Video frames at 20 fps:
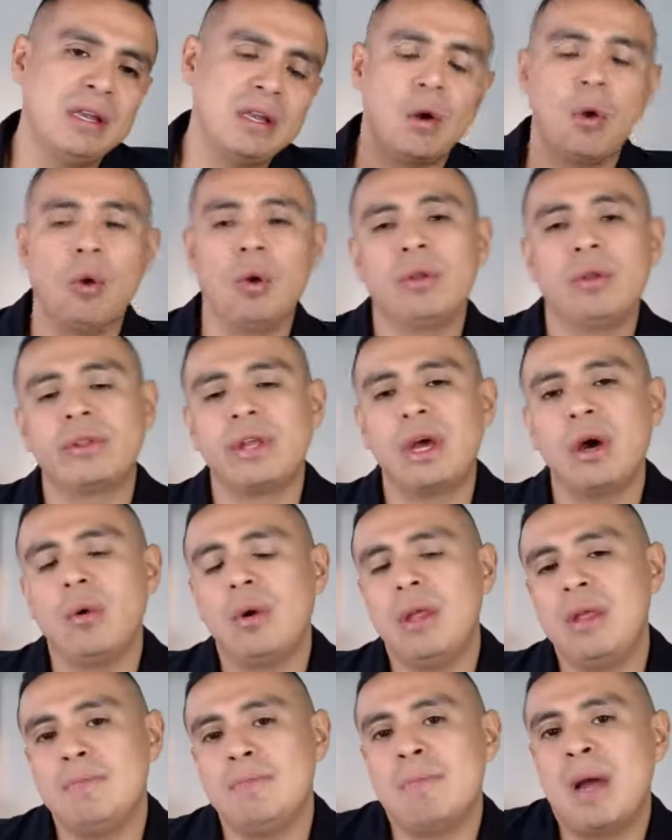although
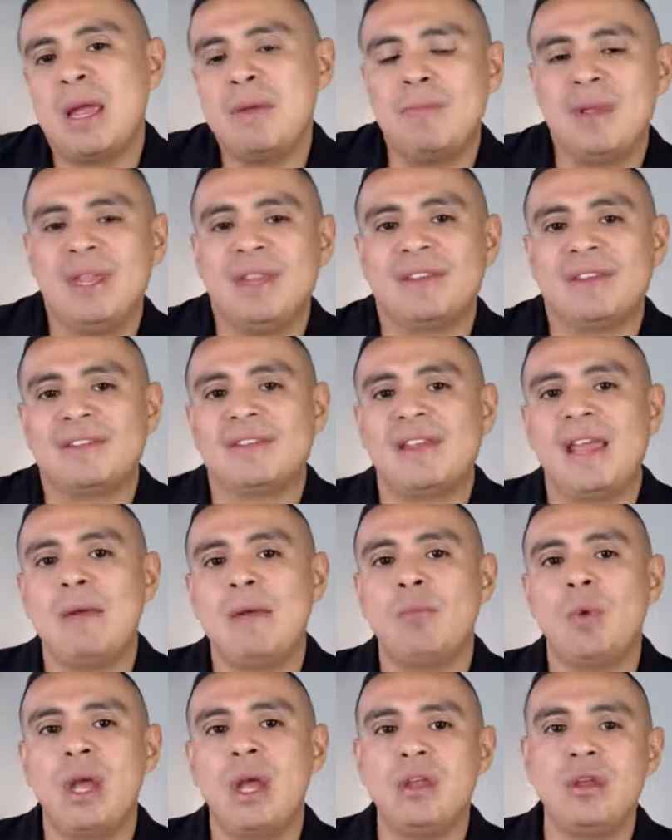it might be the
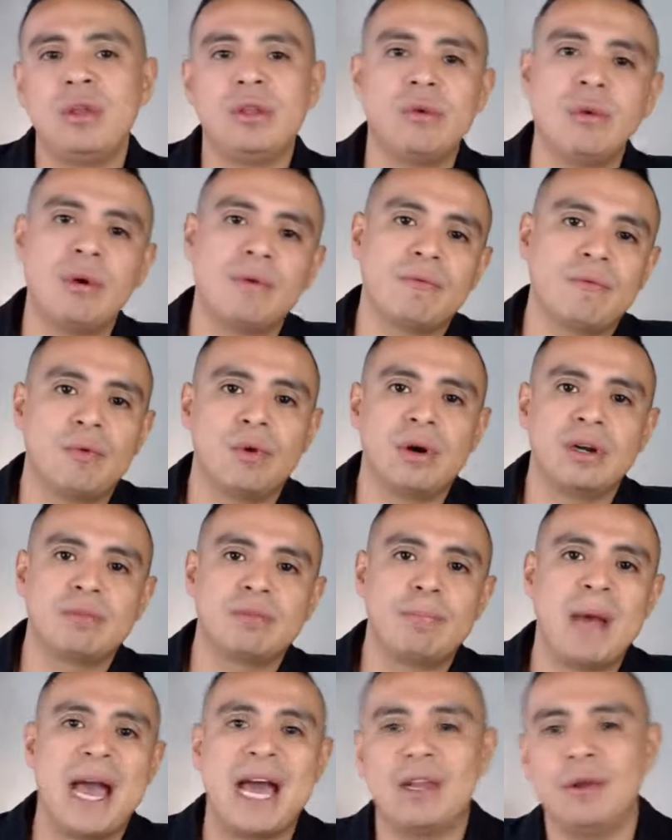same way you do it for a
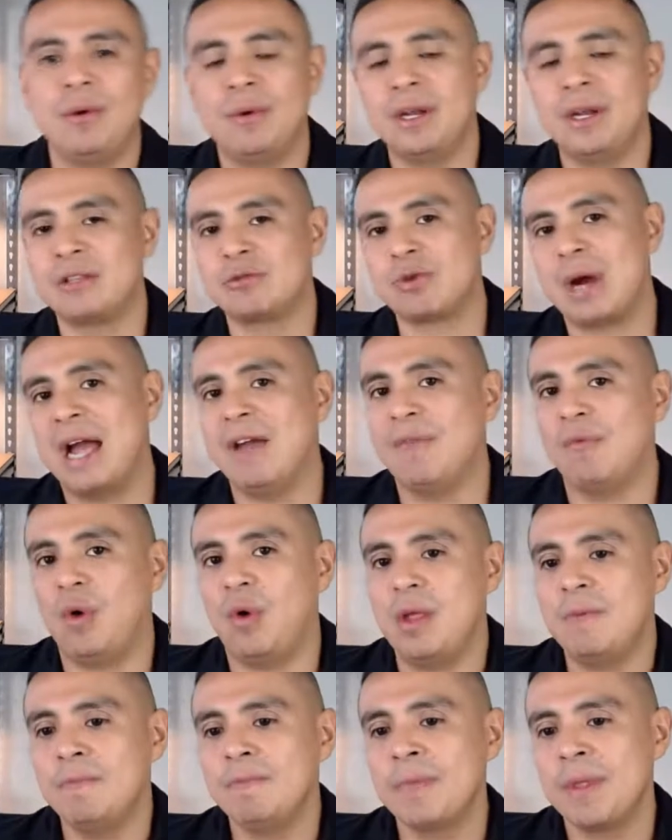patio and a
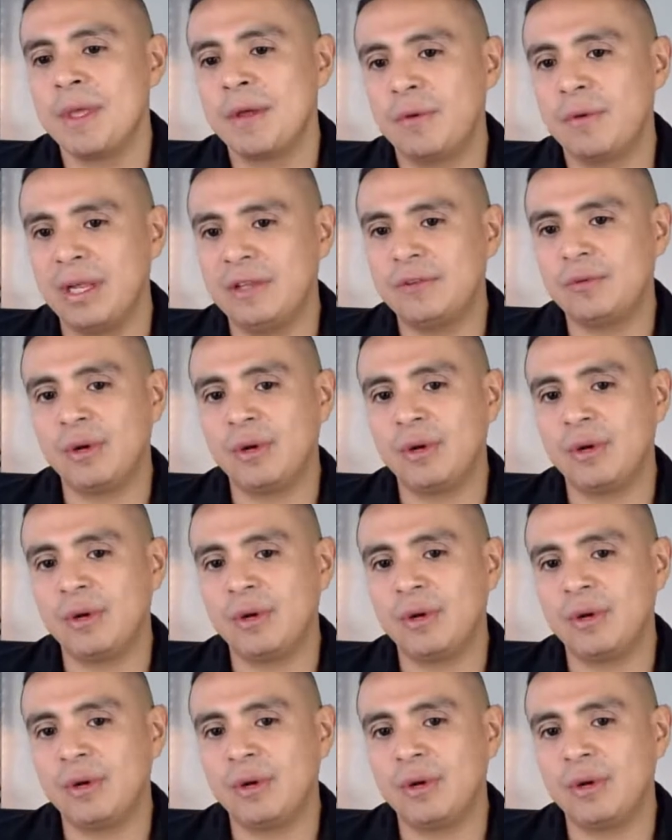driveway, right?